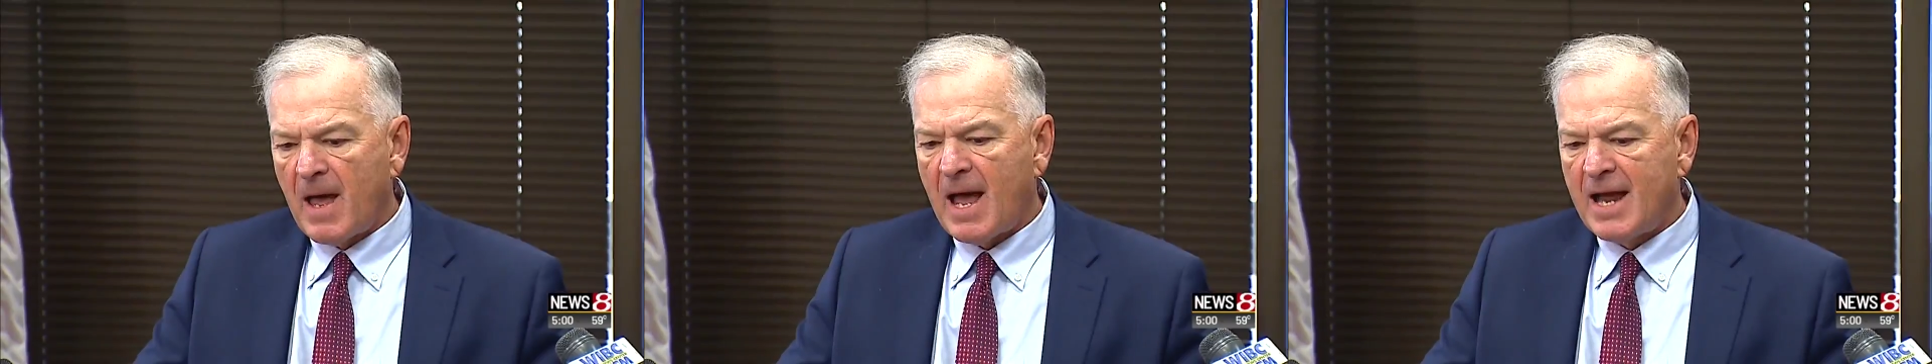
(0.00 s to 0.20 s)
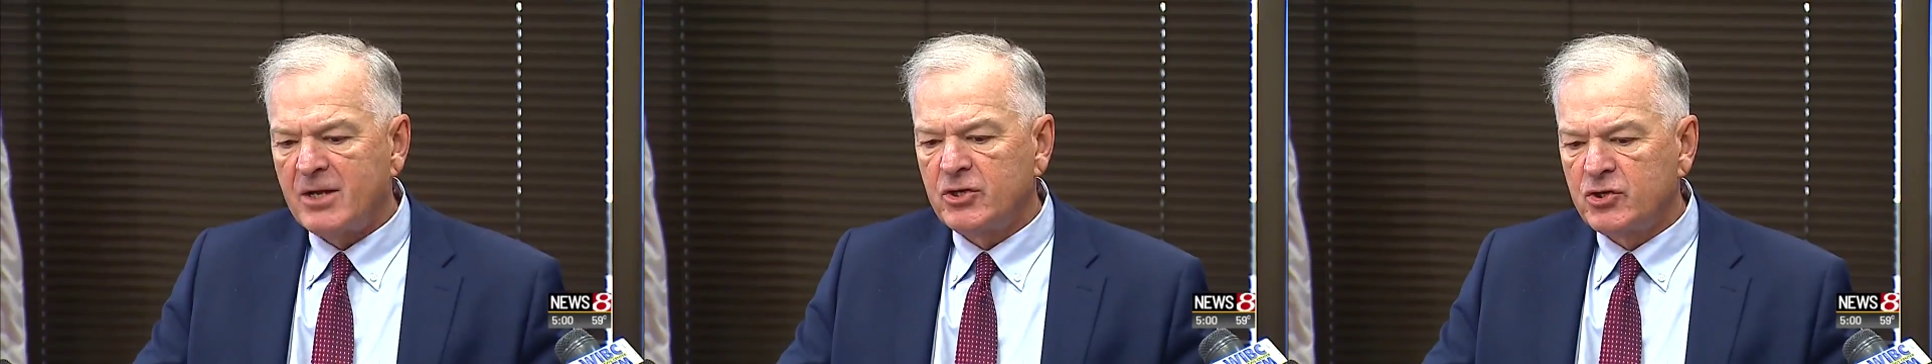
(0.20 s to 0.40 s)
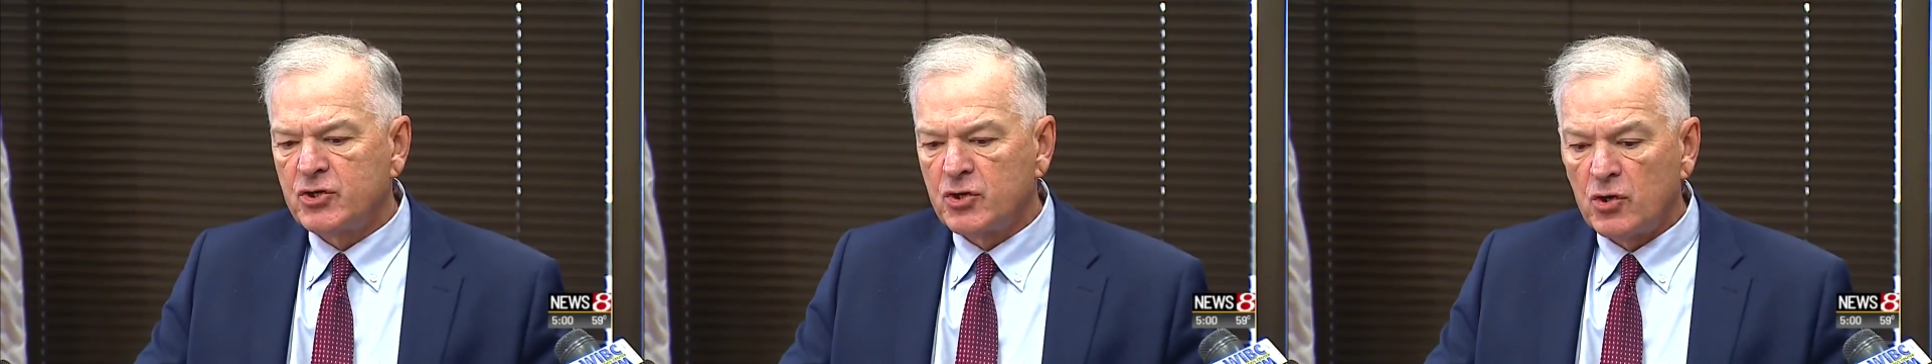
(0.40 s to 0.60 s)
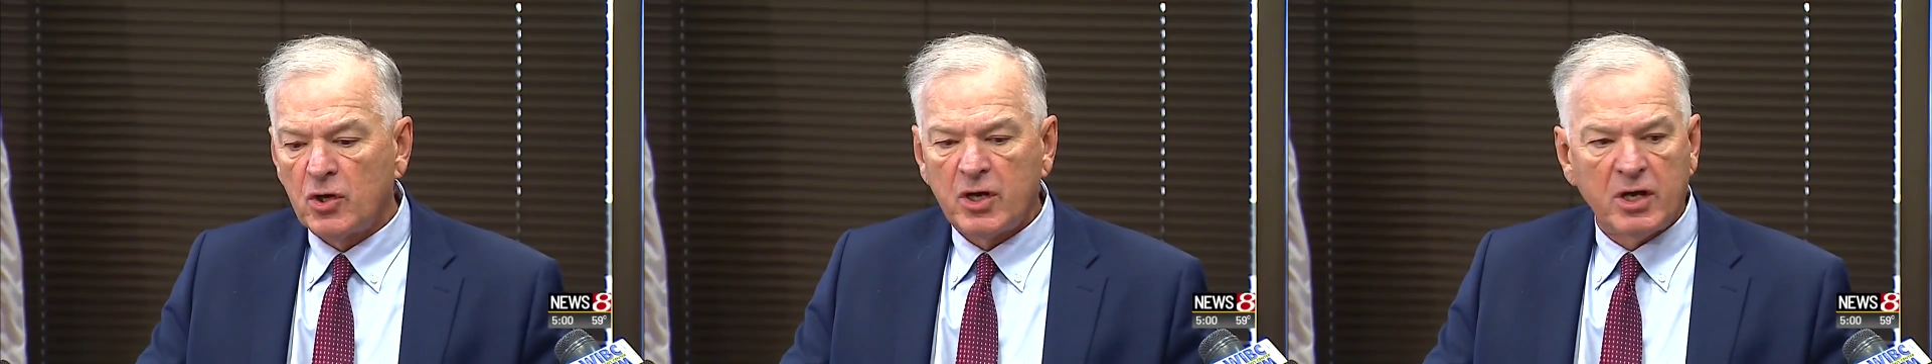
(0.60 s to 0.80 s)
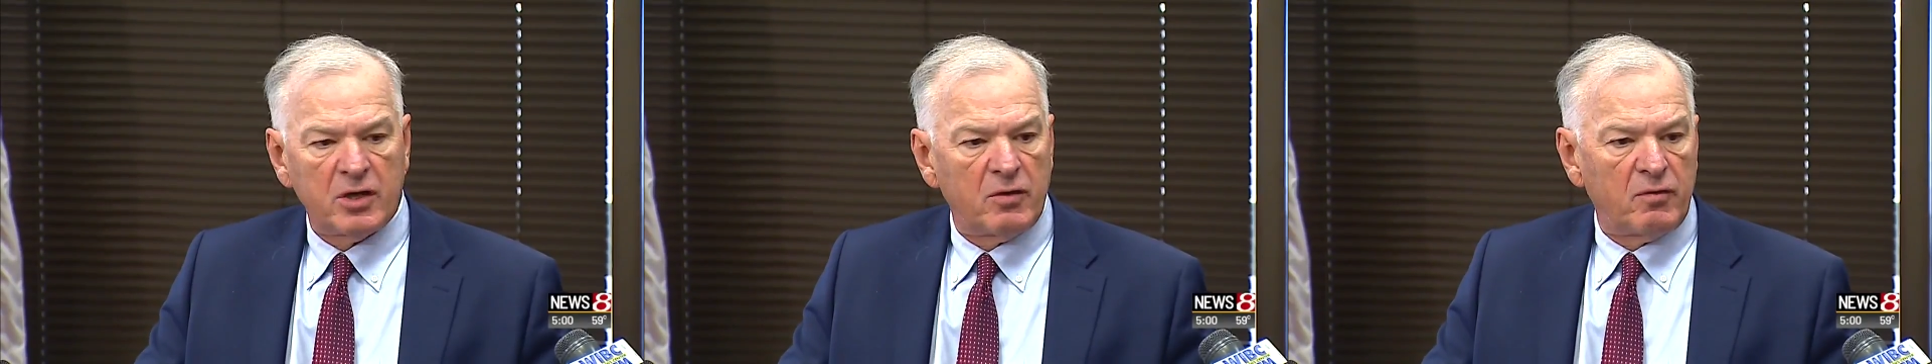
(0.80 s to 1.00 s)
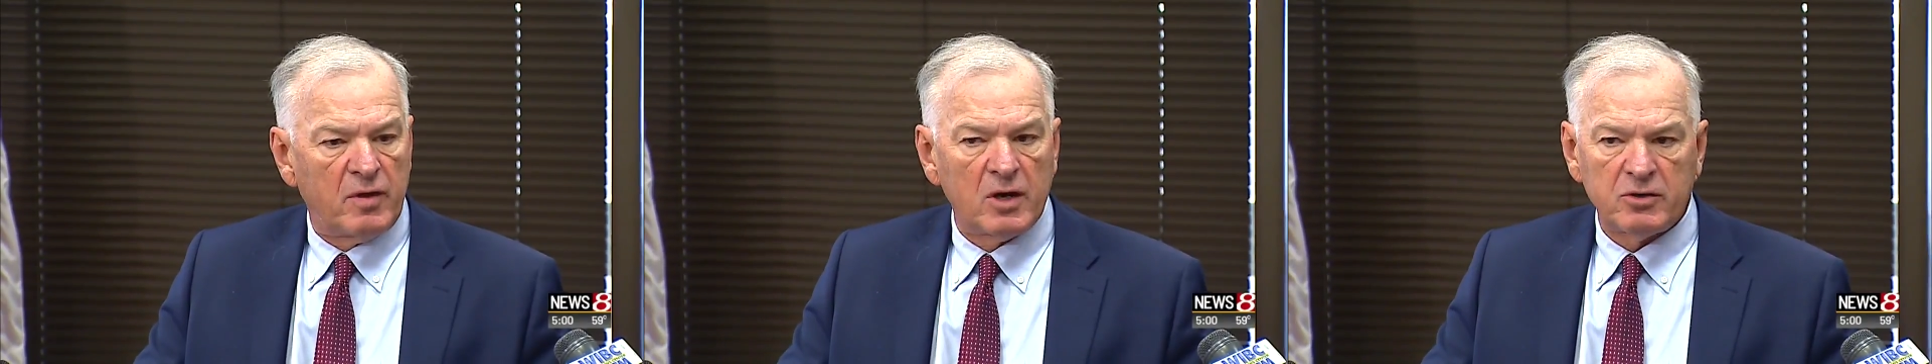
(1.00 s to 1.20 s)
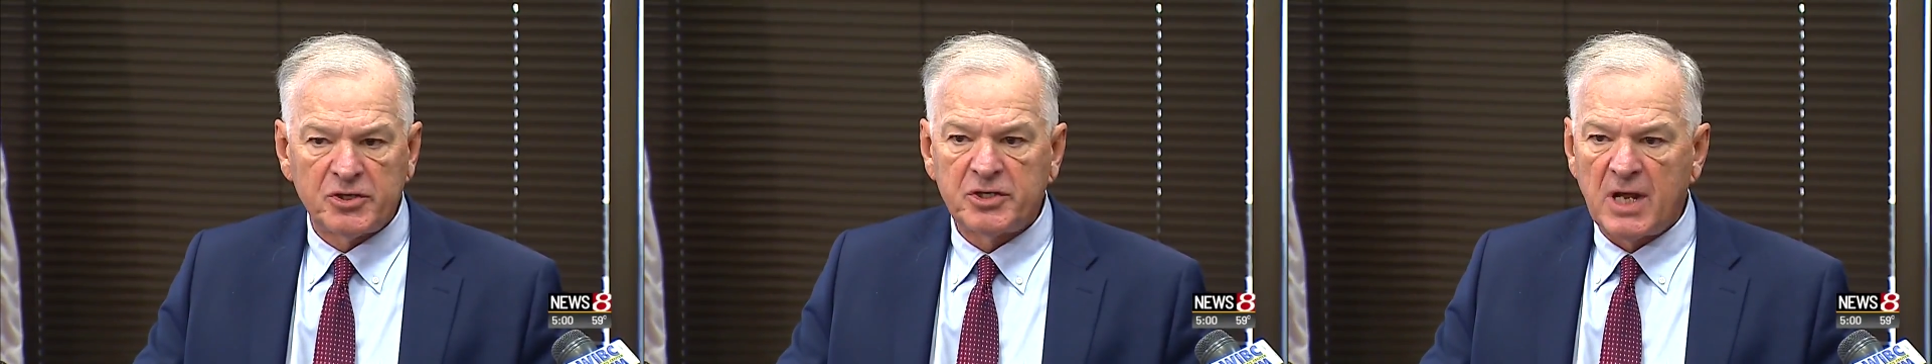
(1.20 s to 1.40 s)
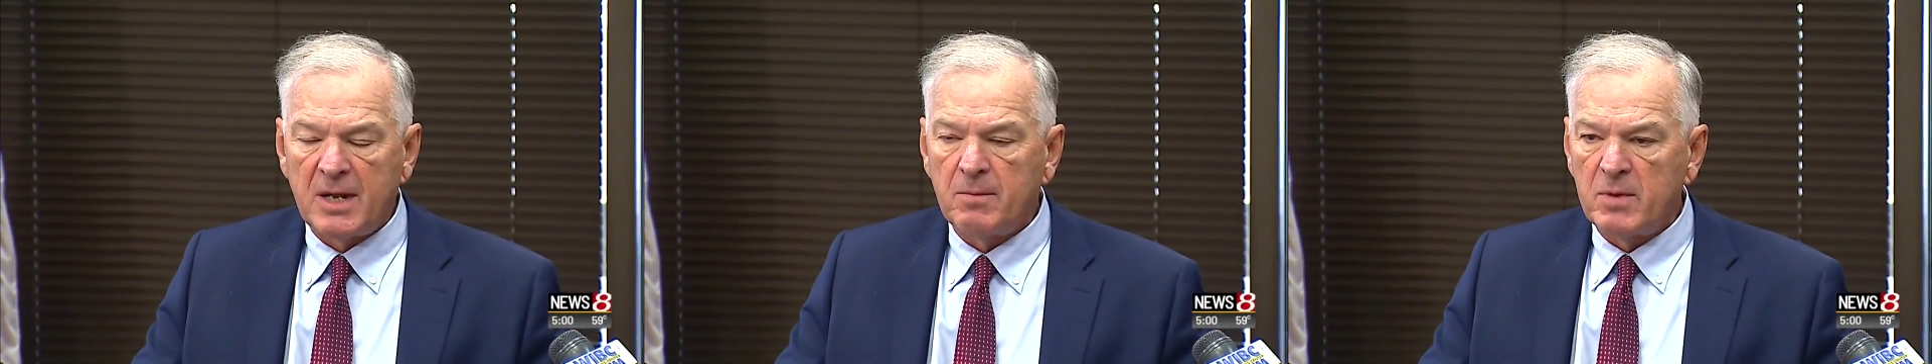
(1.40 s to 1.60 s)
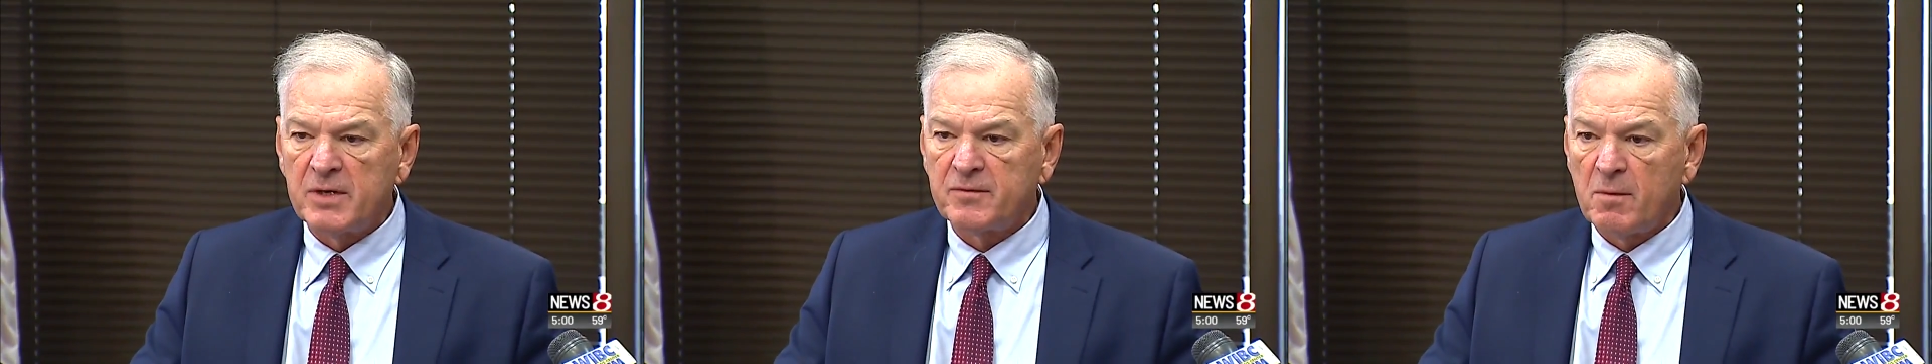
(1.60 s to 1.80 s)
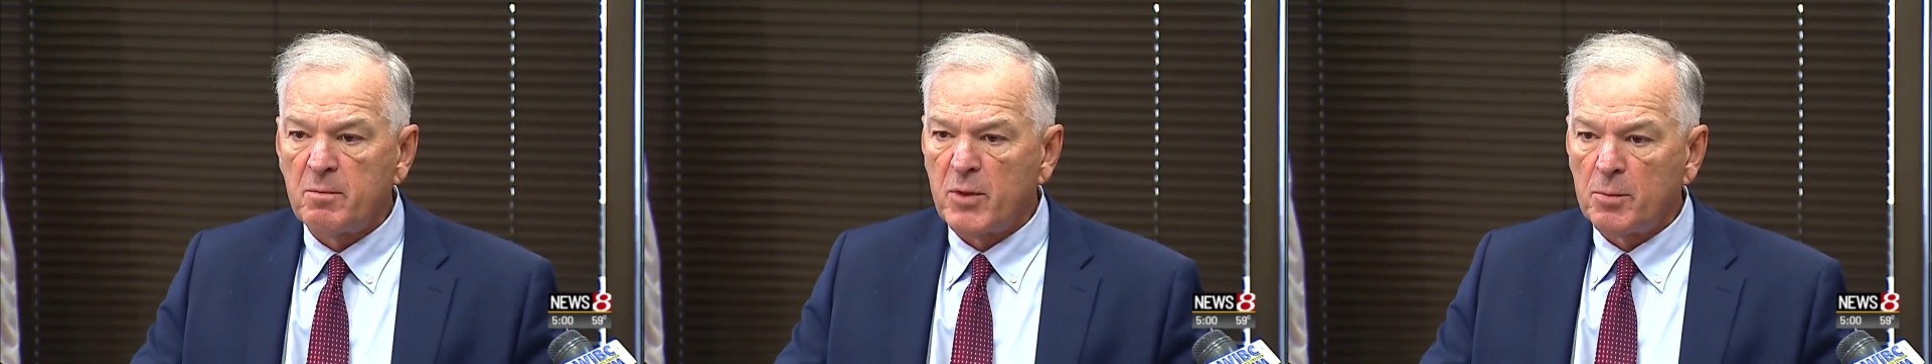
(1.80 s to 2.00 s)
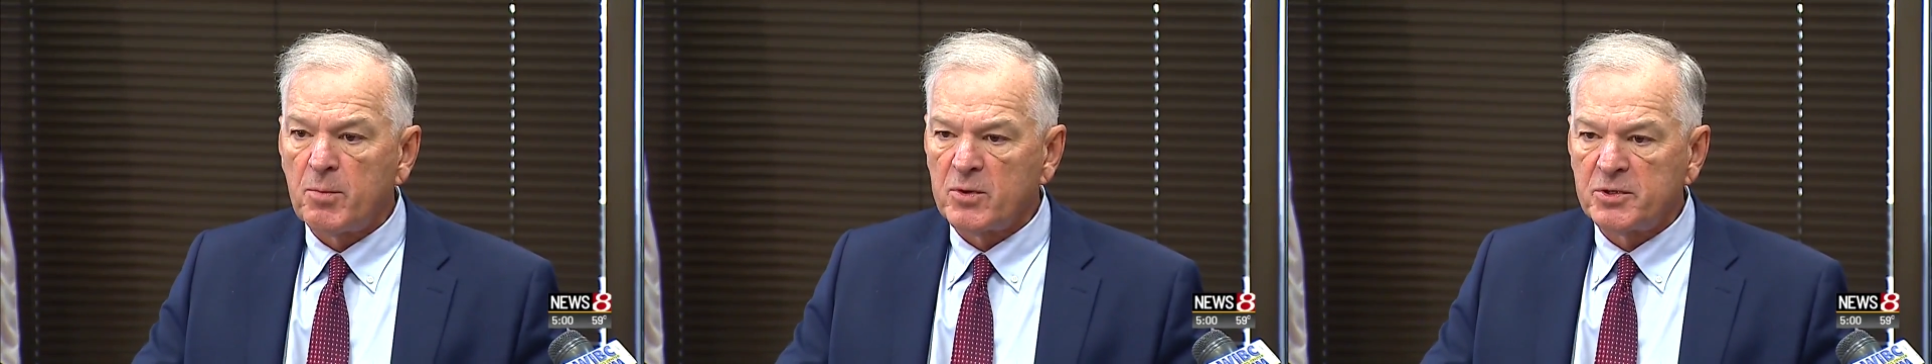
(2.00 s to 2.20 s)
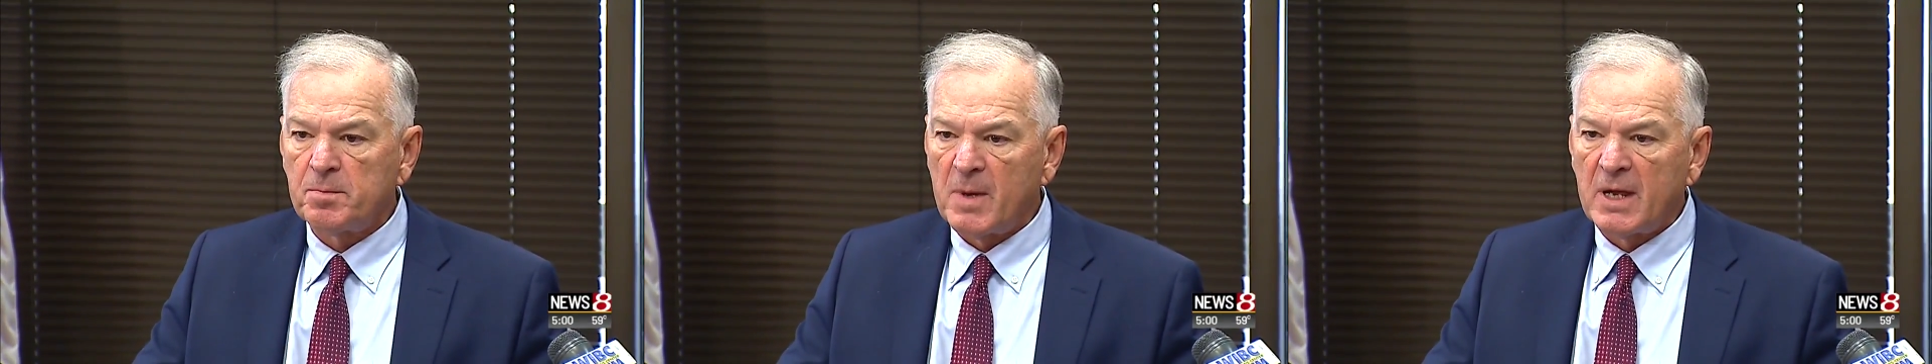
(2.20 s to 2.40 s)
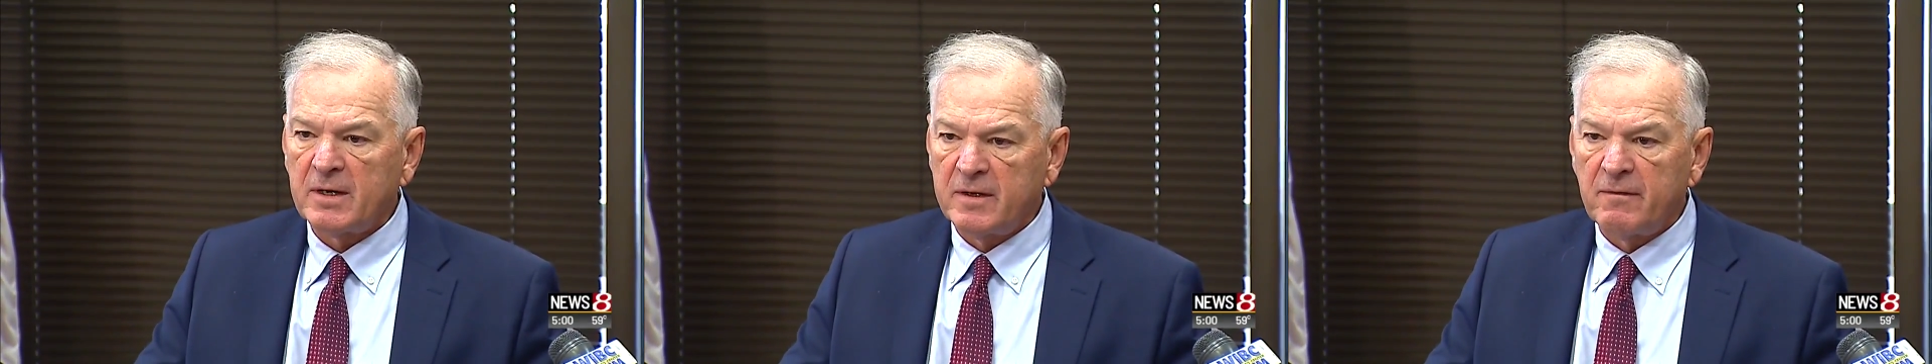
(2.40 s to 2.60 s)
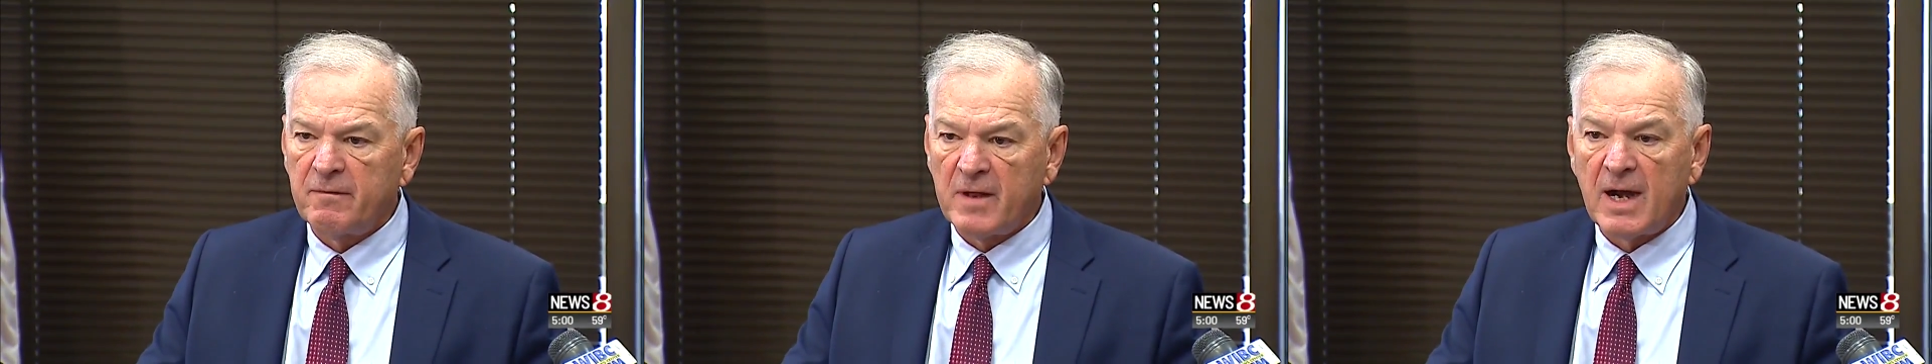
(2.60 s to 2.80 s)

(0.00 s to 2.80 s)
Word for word: I took their statements from the perspective